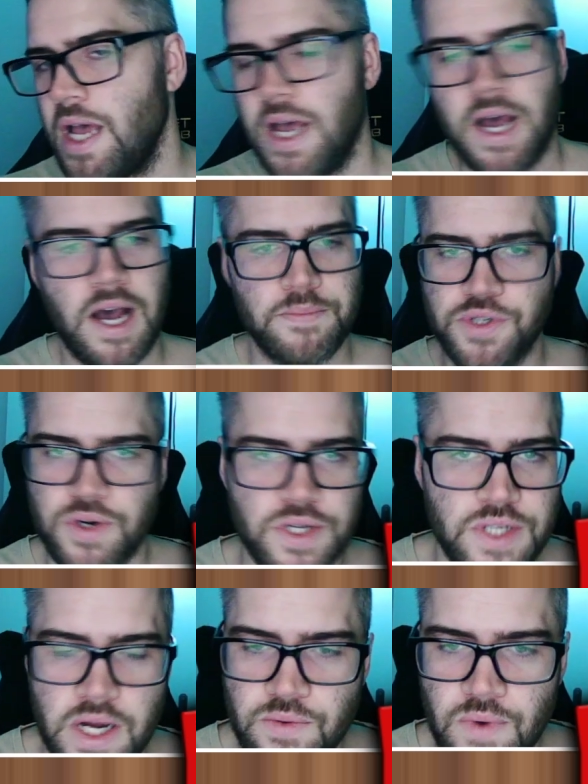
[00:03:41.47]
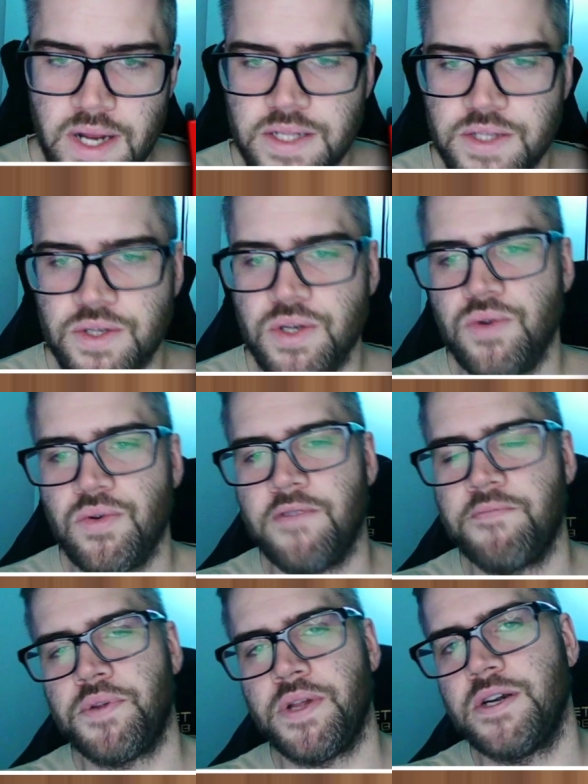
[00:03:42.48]
I'm sure it's on Reddit too,
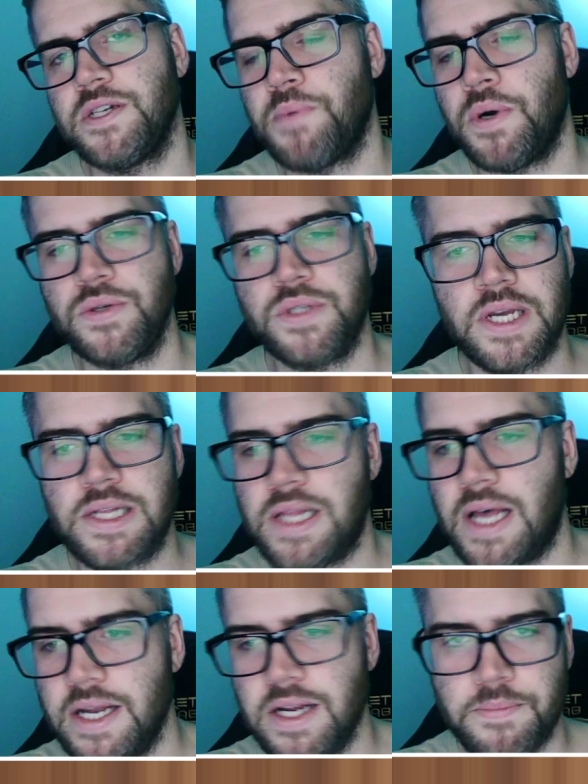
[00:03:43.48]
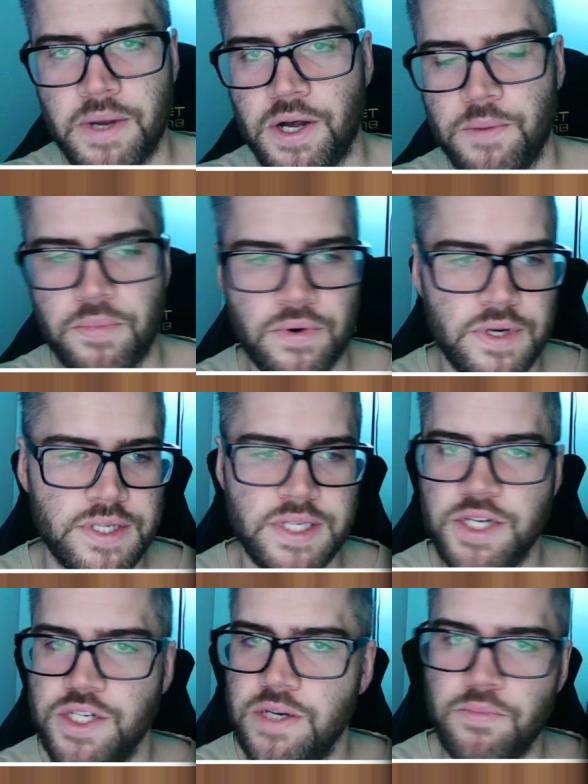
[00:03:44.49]
of players posting lineup help or
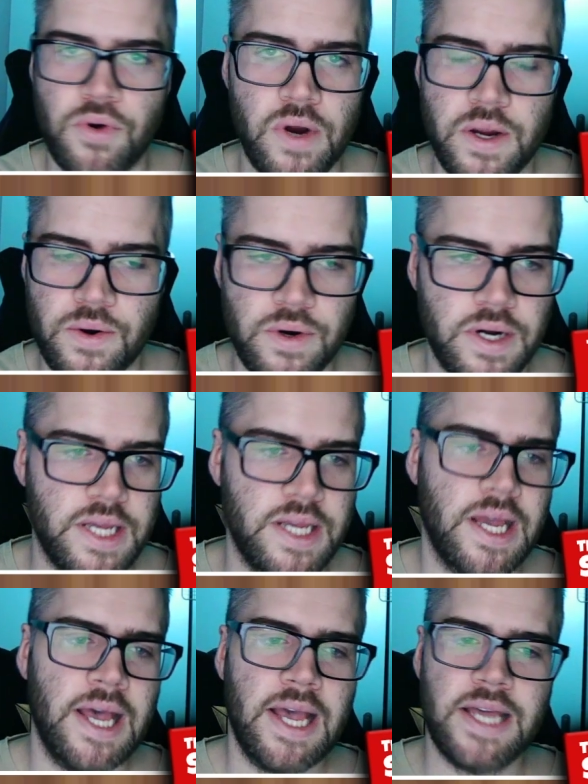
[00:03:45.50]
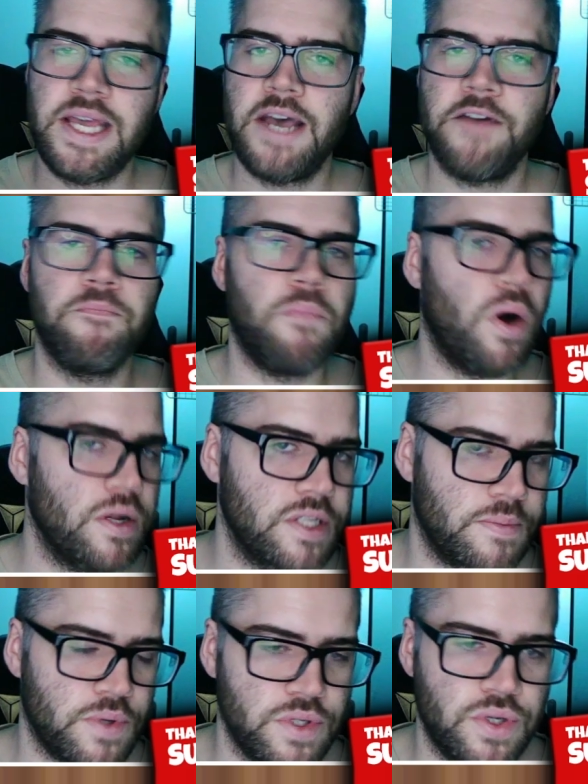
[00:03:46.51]
ascension priority, and they have
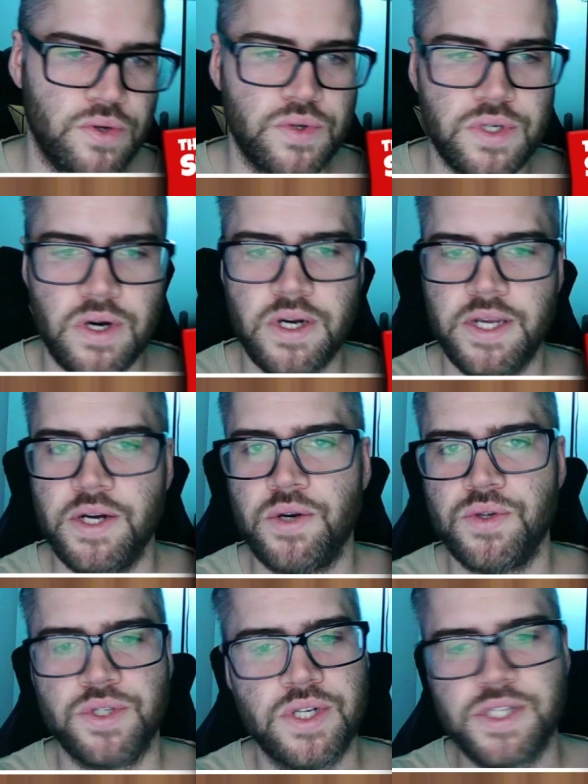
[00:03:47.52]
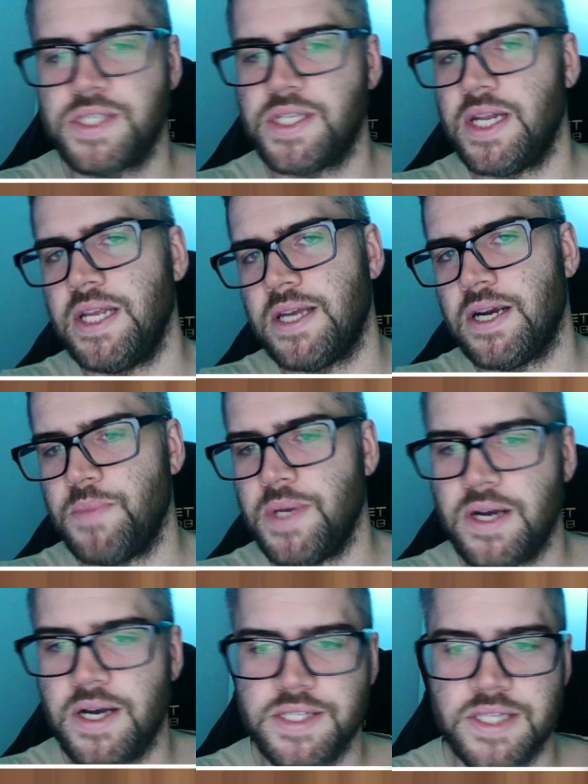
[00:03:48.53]
multiple 2-star heroes just sitting there
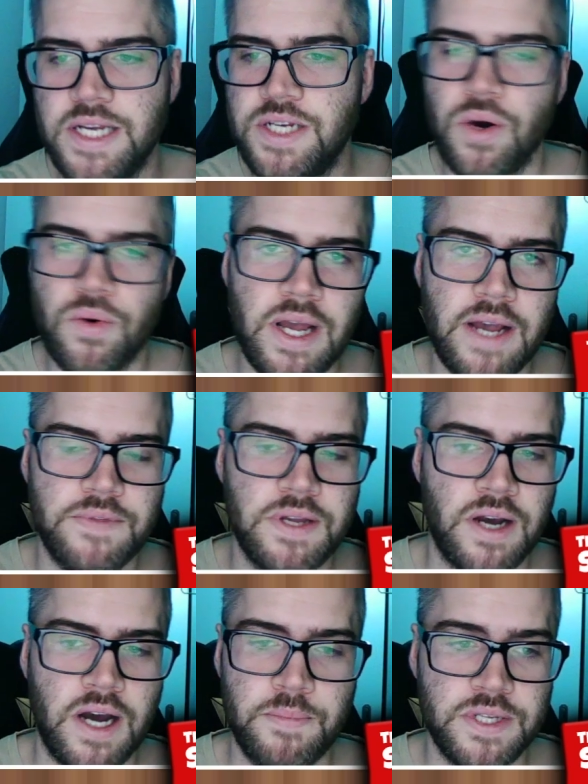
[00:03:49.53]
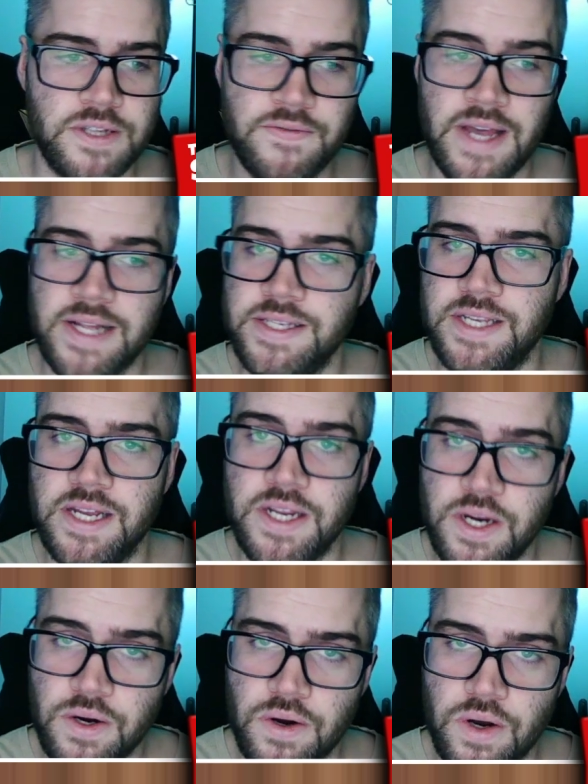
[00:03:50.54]
because they don't have the copies of that said
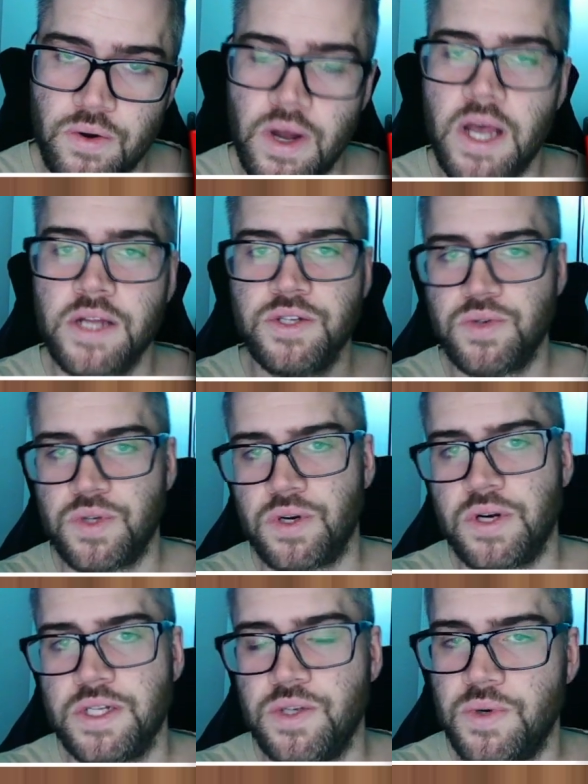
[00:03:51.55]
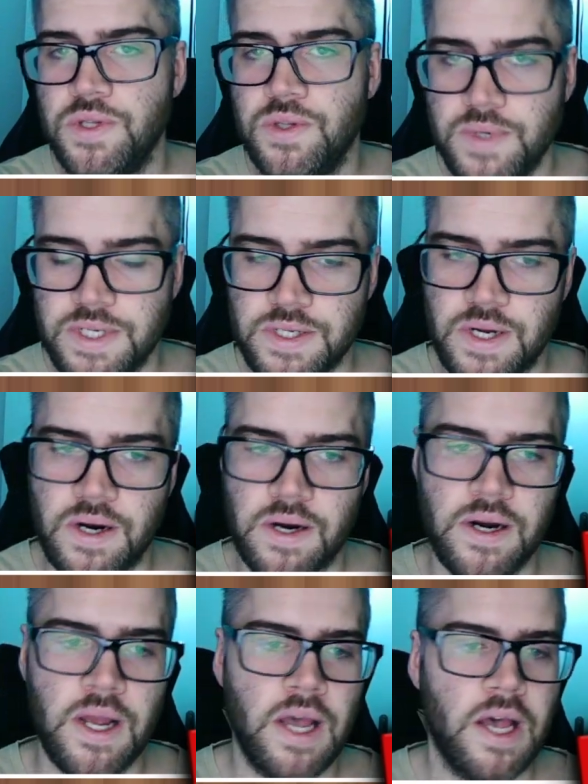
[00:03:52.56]
hero to turn into a
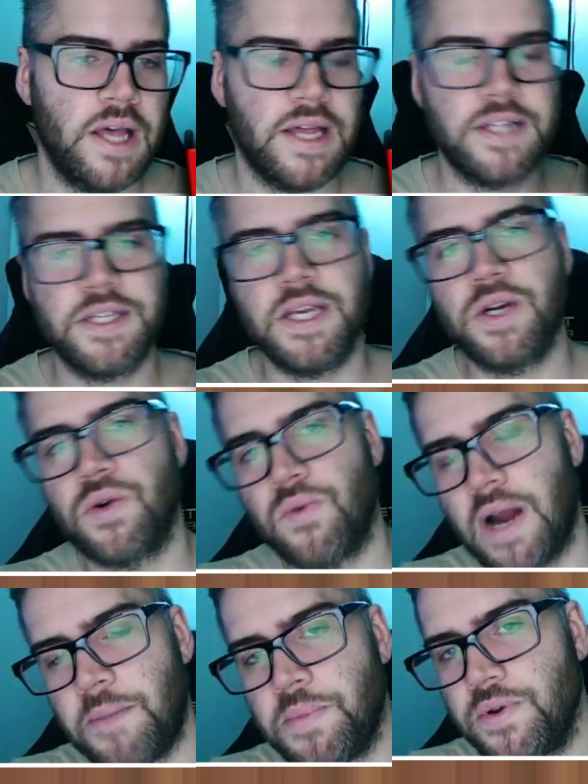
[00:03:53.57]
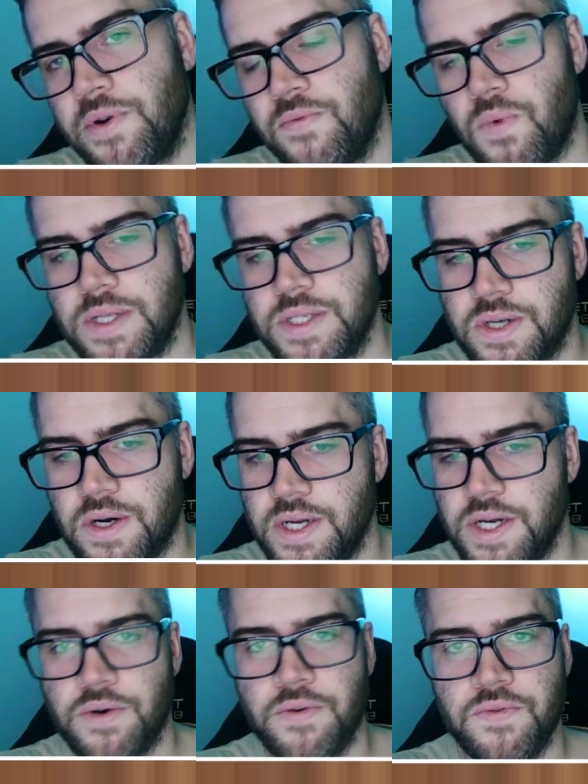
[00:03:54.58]
3-star. That's a crapload of 1-star
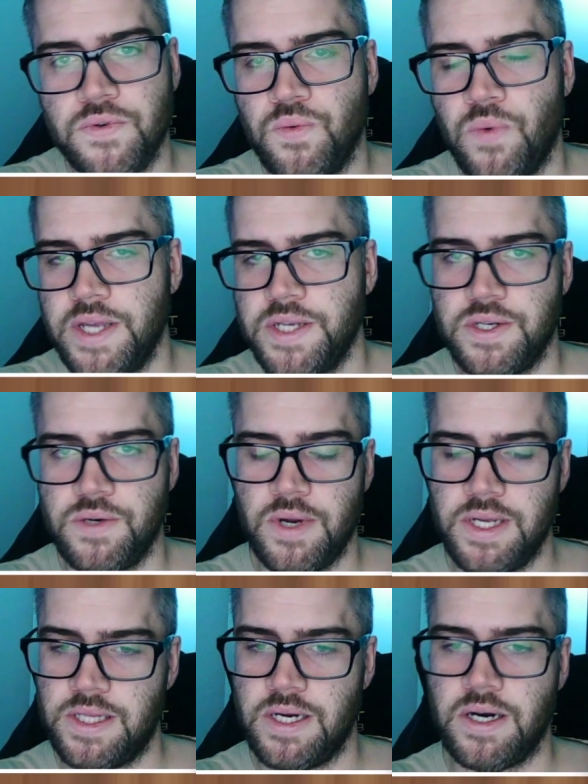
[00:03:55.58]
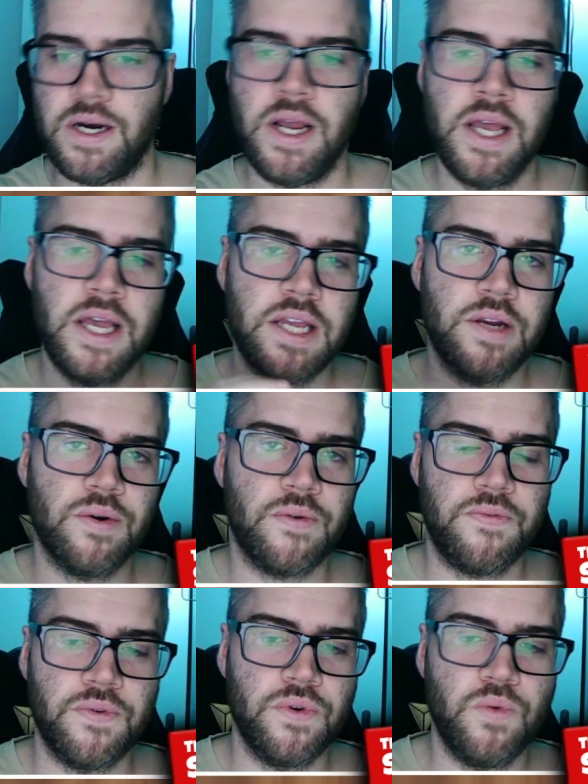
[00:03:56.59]
hero food wasted right there. Hero
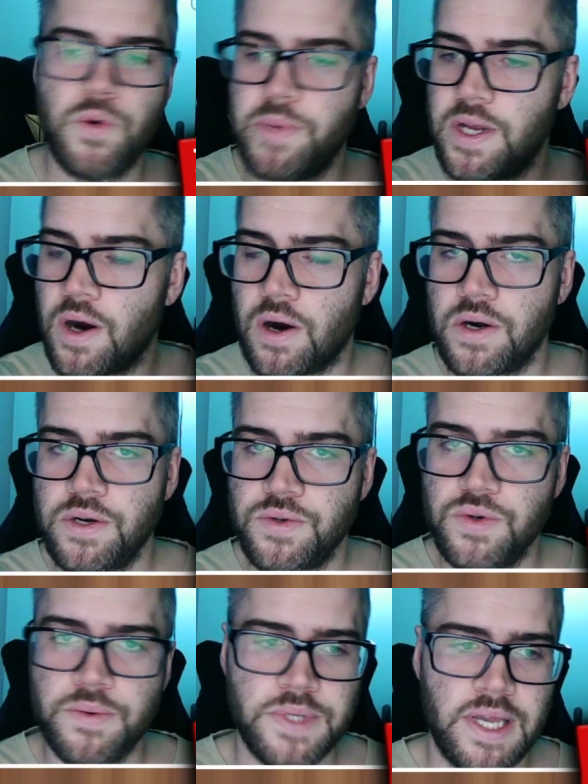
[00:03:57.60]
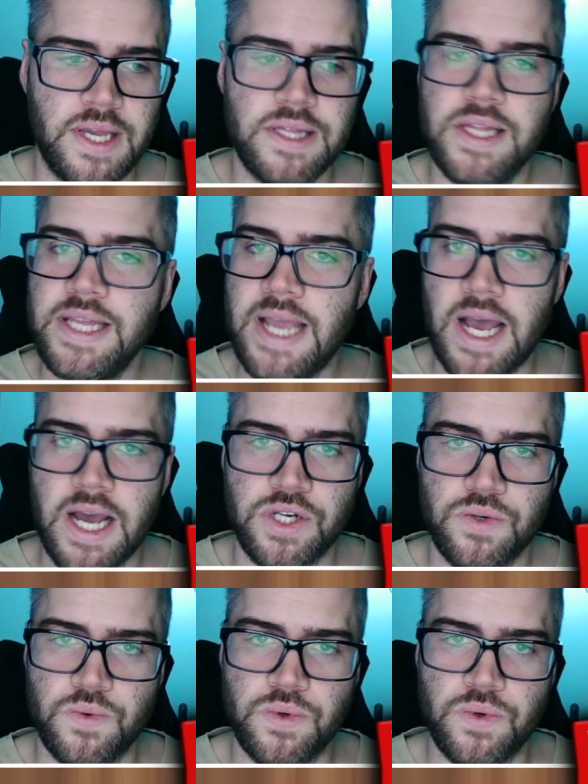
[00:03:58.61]
food will be harder to obtain than the actual